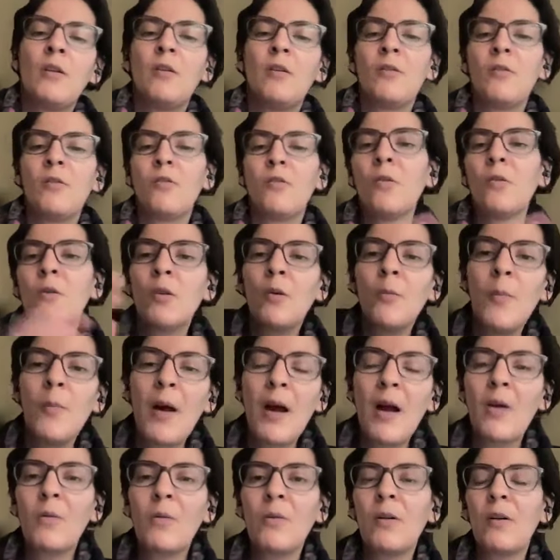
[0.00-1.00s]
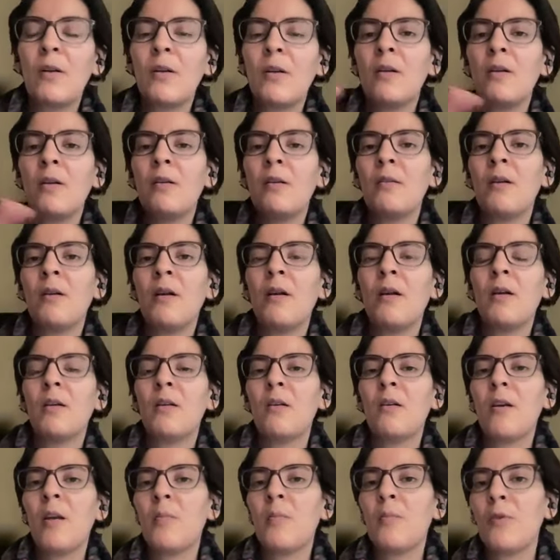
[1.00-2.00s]
solar power
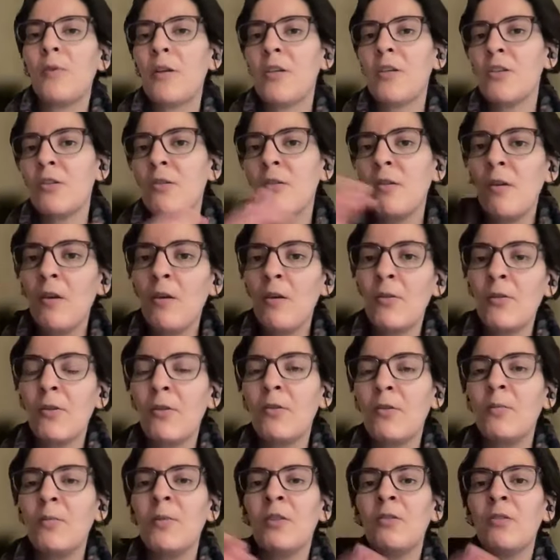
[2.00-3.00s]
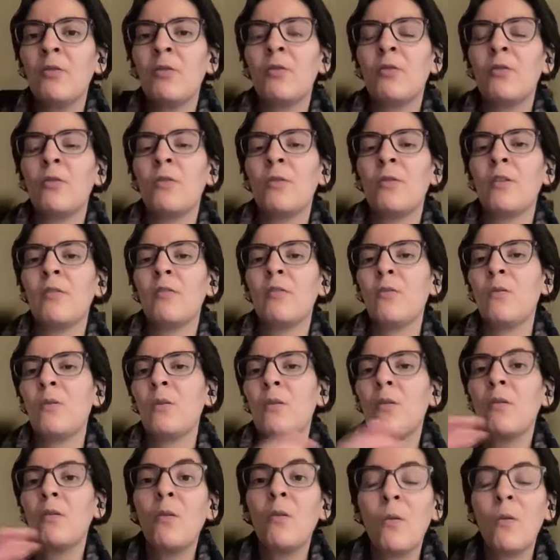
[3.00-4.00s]
collaboration along the Lobito Corridor
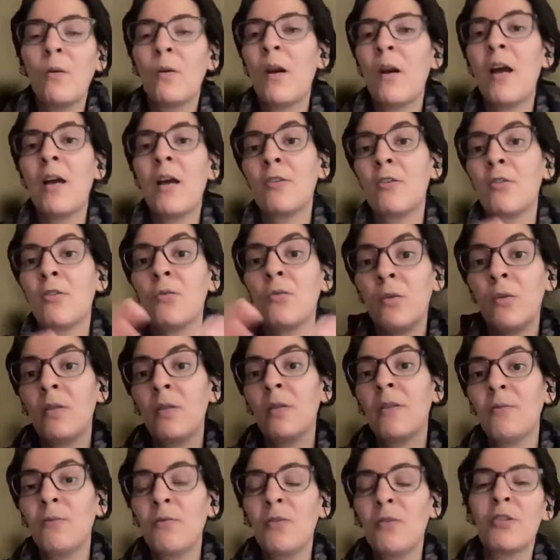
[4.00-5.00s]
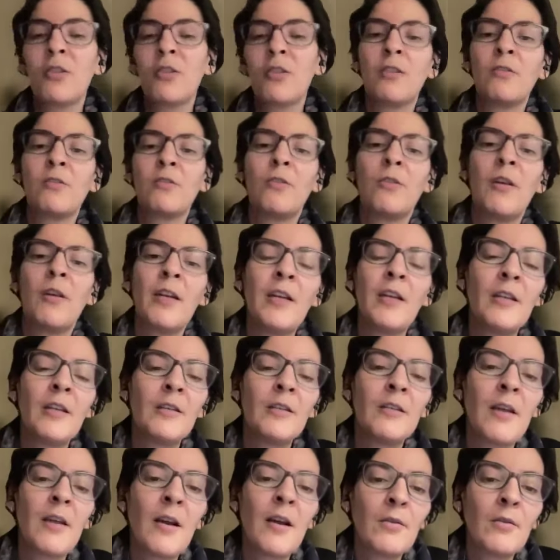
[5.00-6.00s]
or actual infrastructure
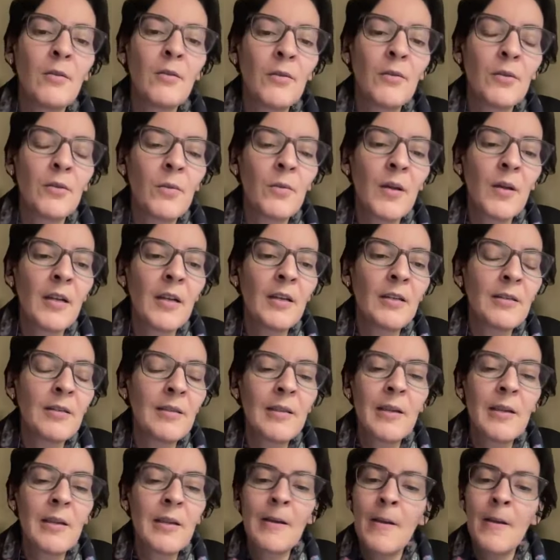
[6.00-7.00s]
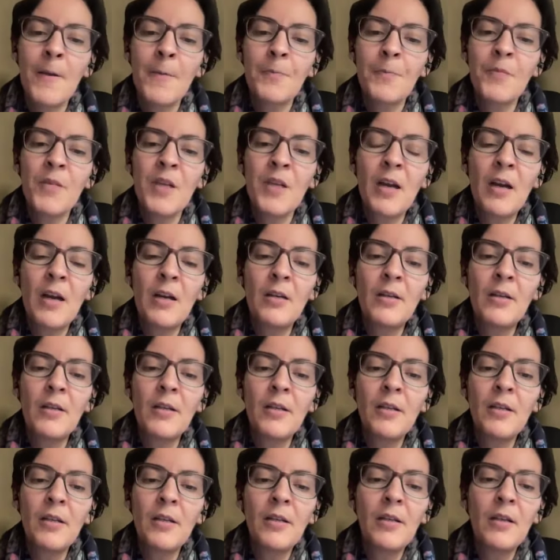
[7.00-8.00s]
laying down of the rails.
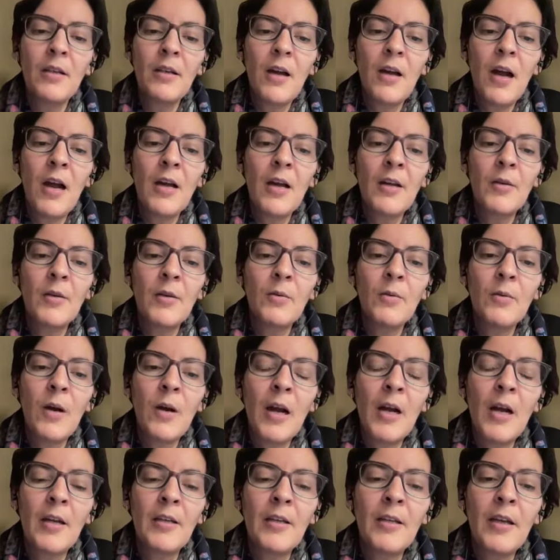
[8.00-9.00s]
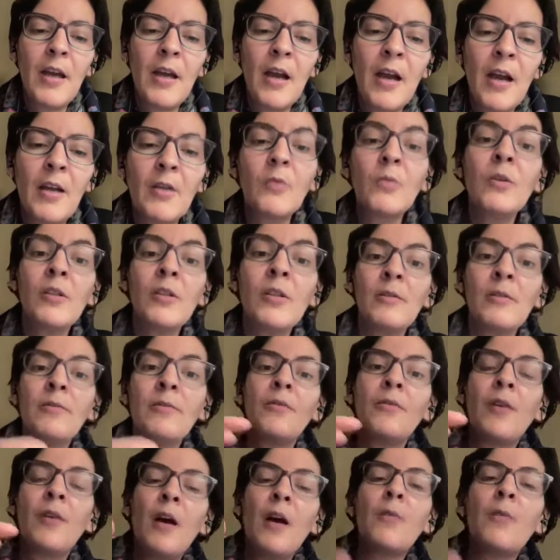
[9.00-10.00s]
I would have
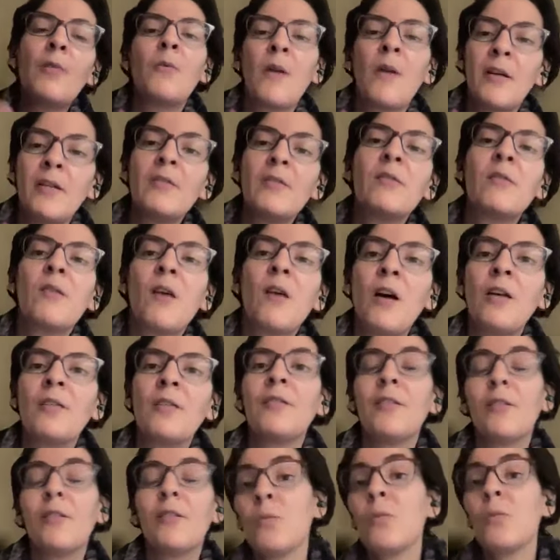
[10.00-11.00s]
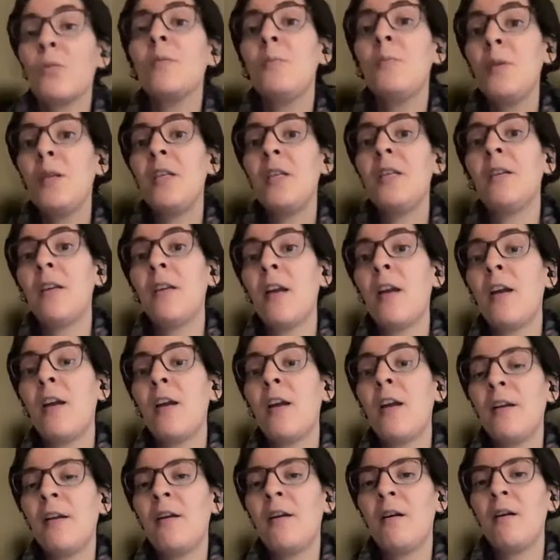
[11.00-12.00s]
otherwise thought this would be an
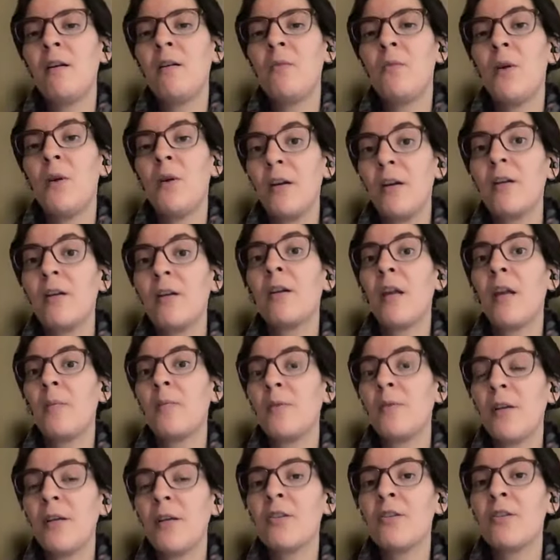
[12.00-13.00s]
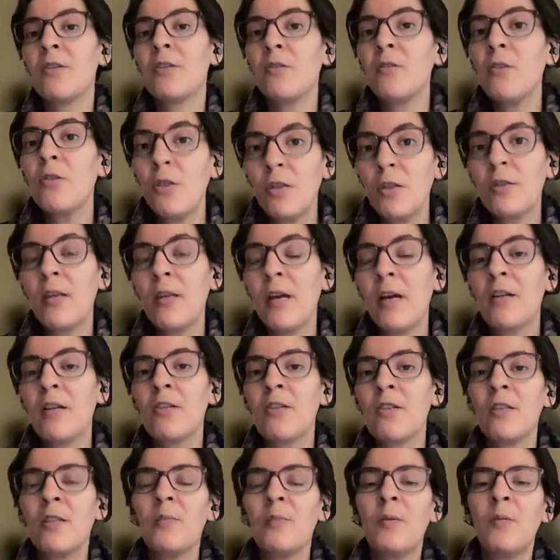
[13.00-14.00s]
area where collaboration could
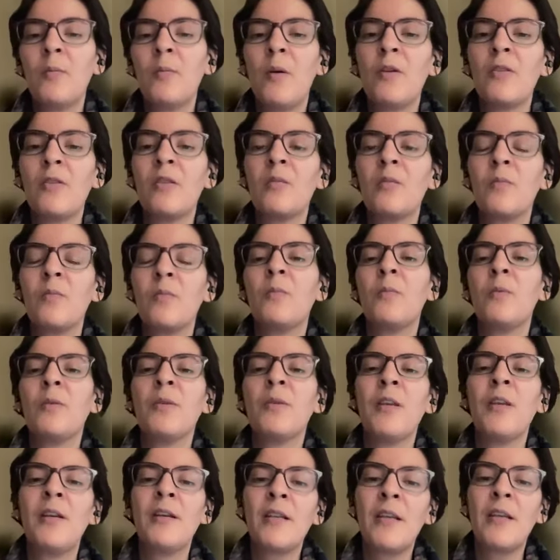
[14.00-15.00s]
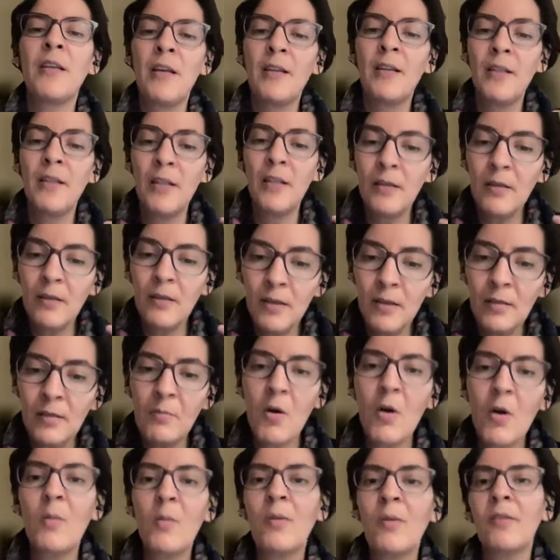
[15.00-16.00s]
actually be possible. But then again, in the
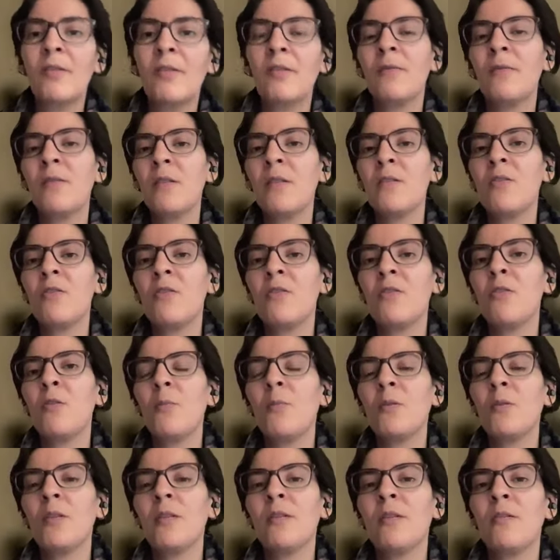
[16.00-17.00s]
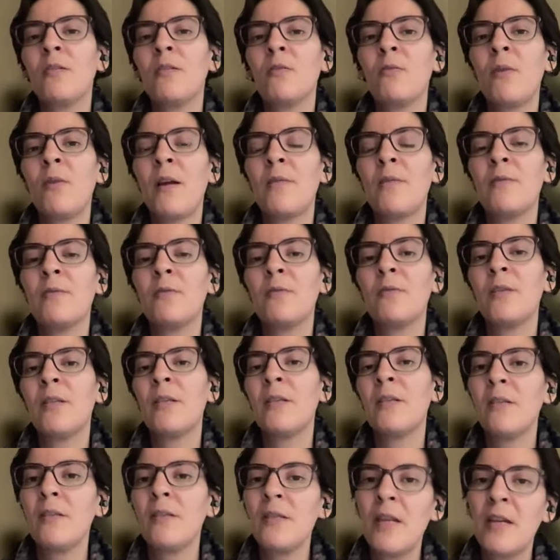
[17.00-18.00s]
moment of this geopolitical rivalry
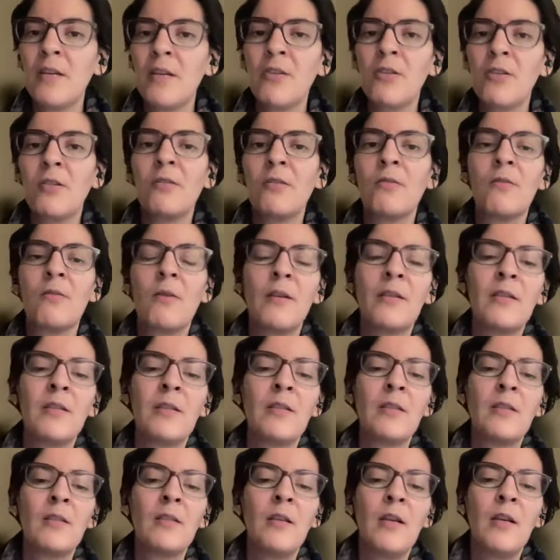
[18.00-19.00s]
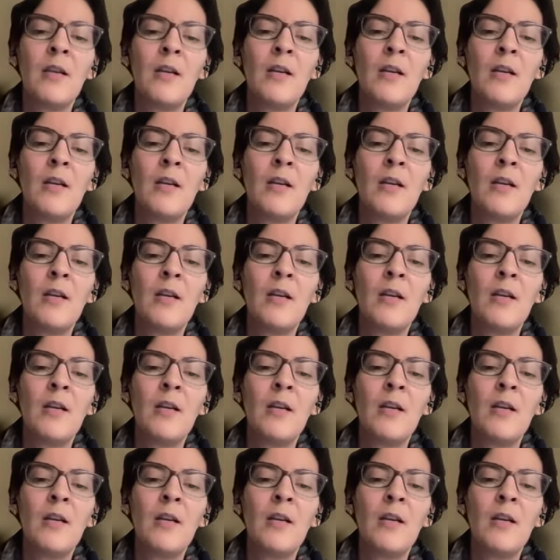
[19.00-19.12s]
and the tensions rising